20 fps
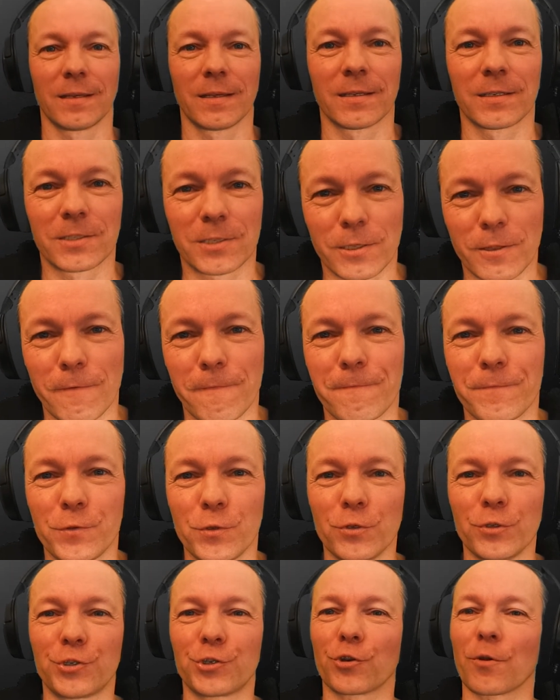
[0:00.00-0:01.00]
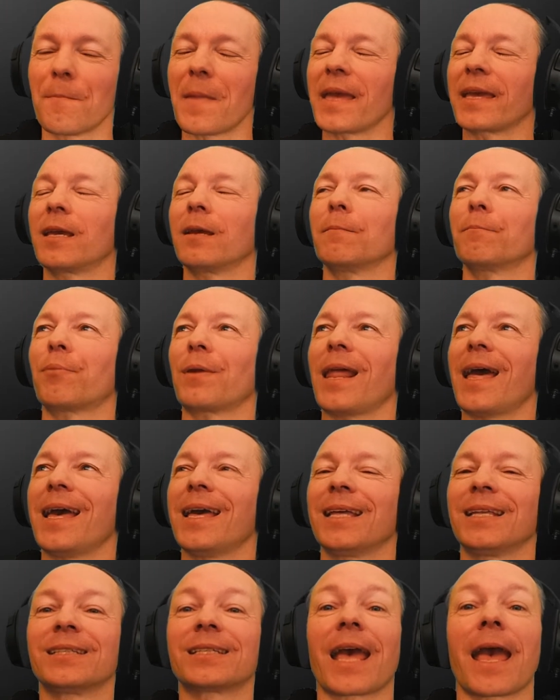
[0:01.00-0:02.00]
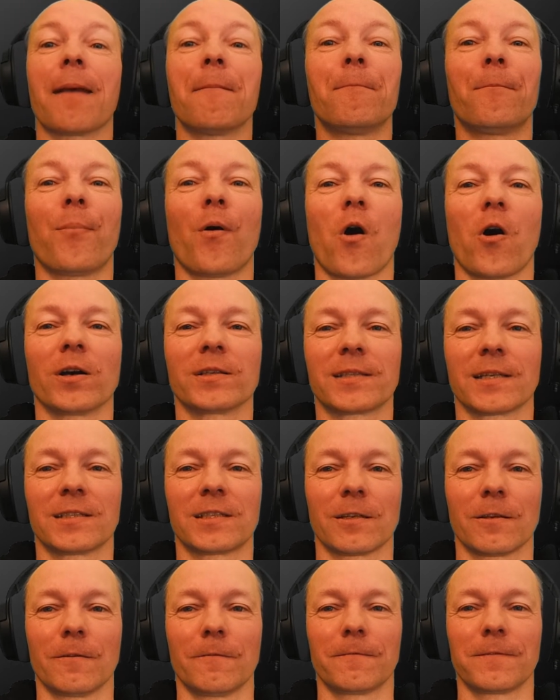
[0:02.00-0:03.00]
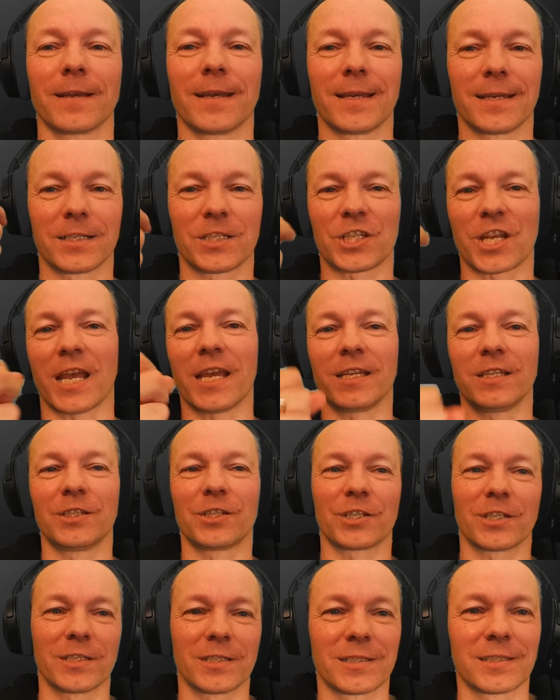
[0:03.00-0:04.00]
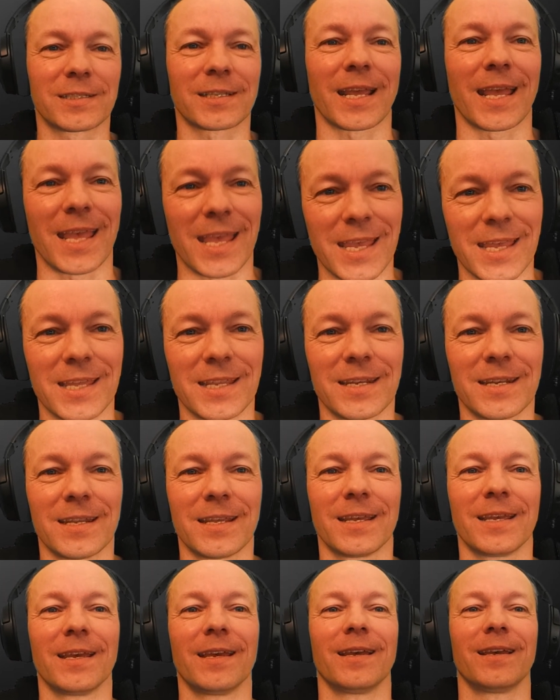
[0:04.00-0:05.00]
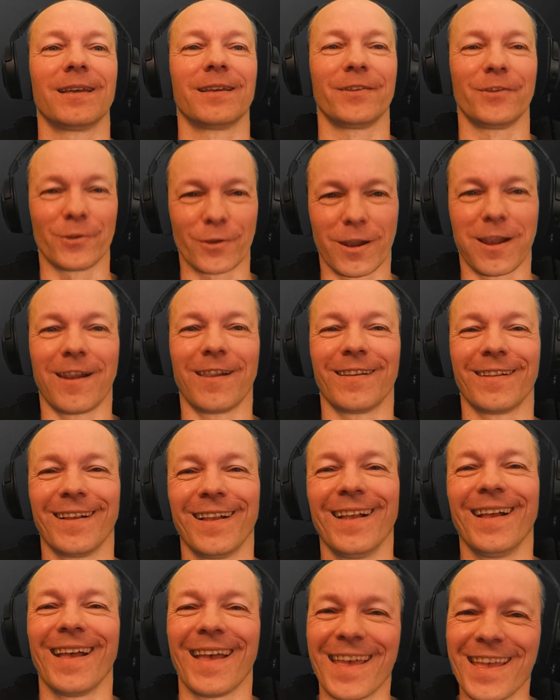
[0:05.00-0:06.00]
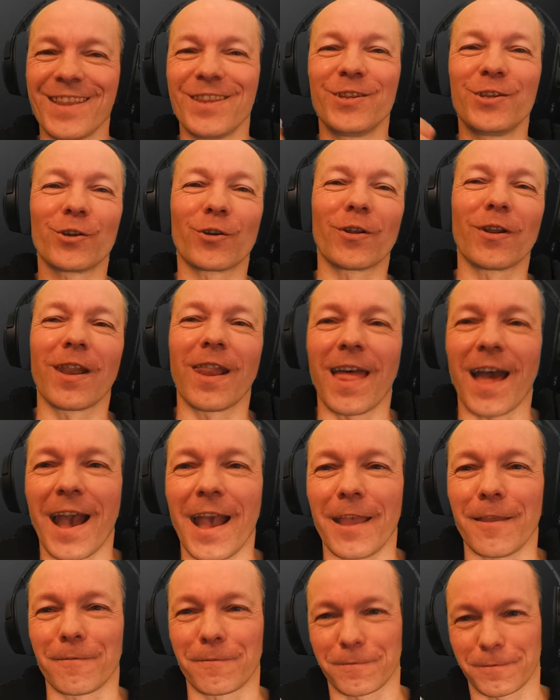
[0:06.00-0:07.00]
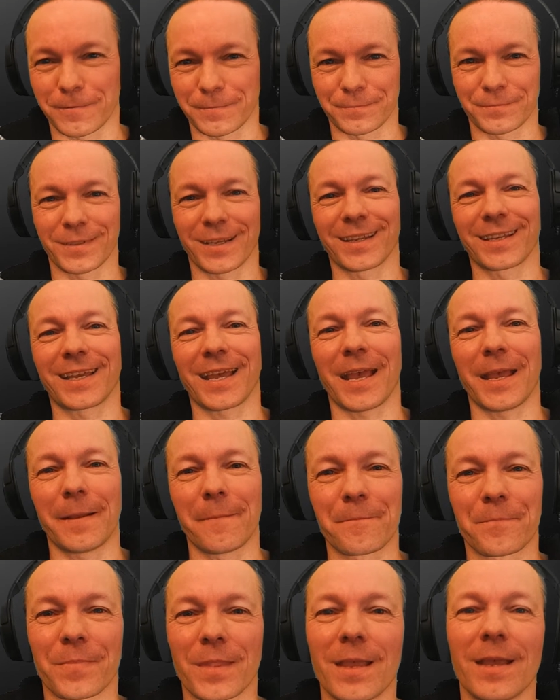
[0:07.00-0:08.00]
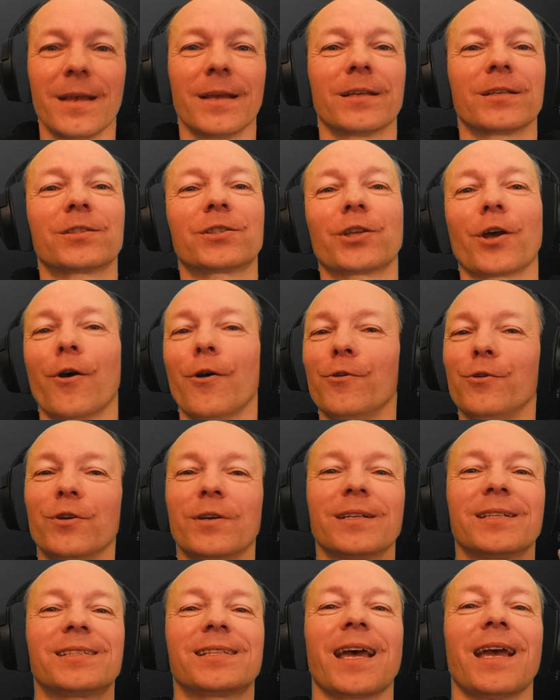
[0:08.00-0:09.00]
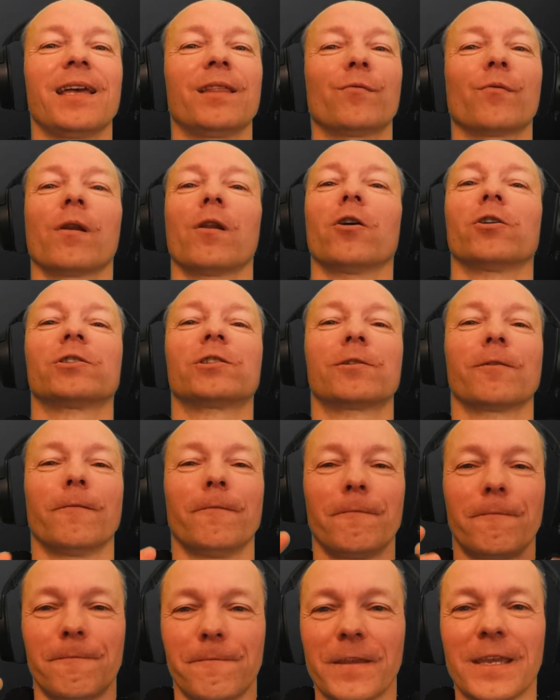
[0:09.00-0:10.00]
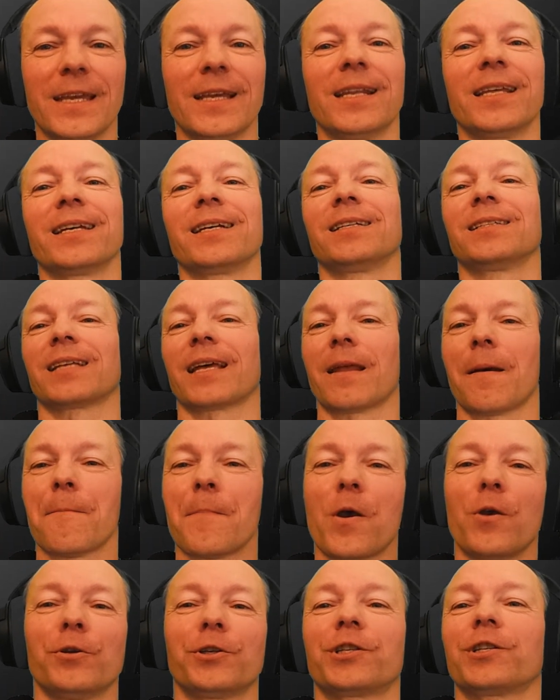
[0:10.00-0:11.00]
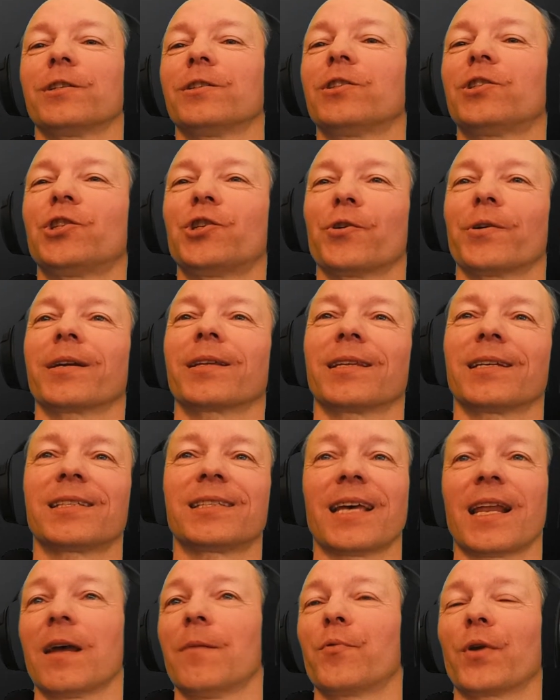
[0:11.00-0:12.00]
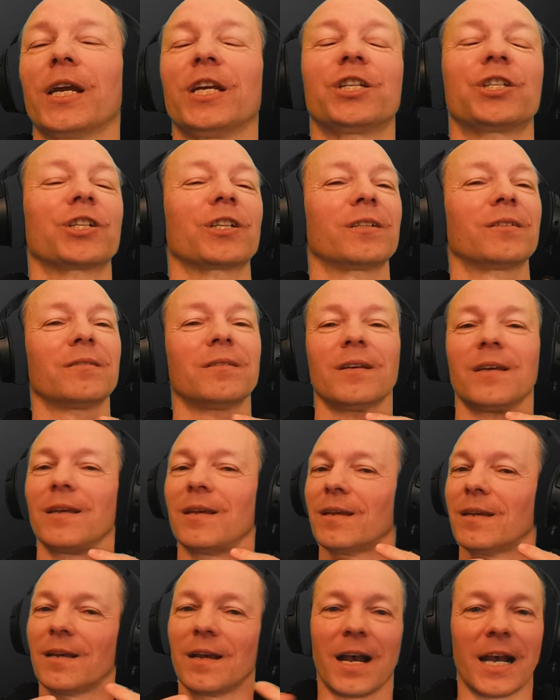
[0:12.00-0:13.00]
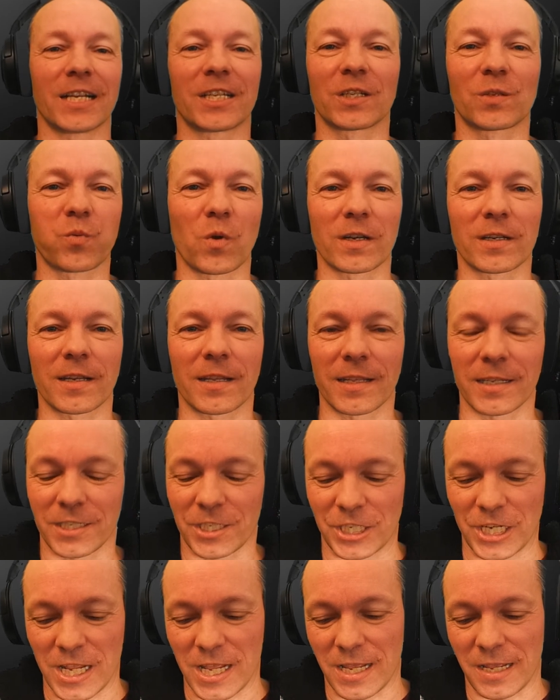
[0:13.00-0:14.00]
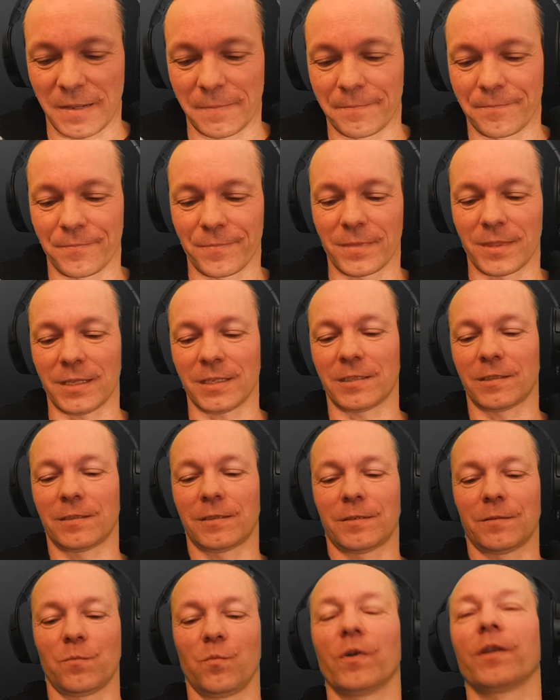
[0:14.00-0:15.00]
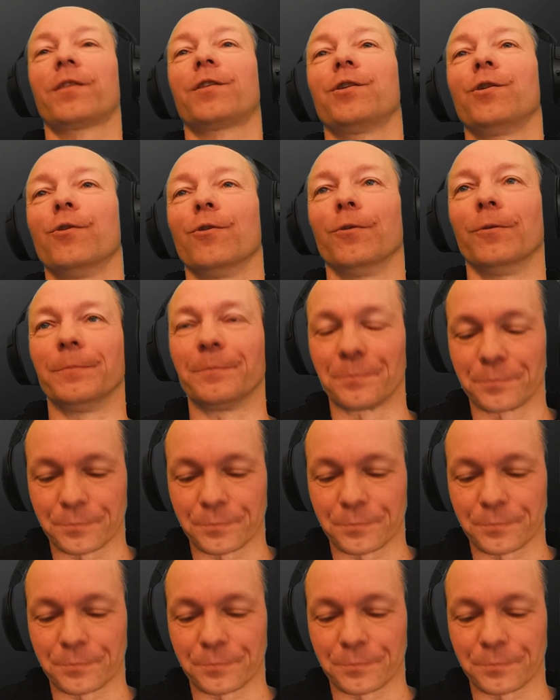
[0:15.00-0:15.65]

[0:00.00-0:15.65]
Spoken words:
to the future, making plans and positive changes in your life. Okay? So you could say there are lots of feelings and emotions during the celebration. I just wanted to share this with you.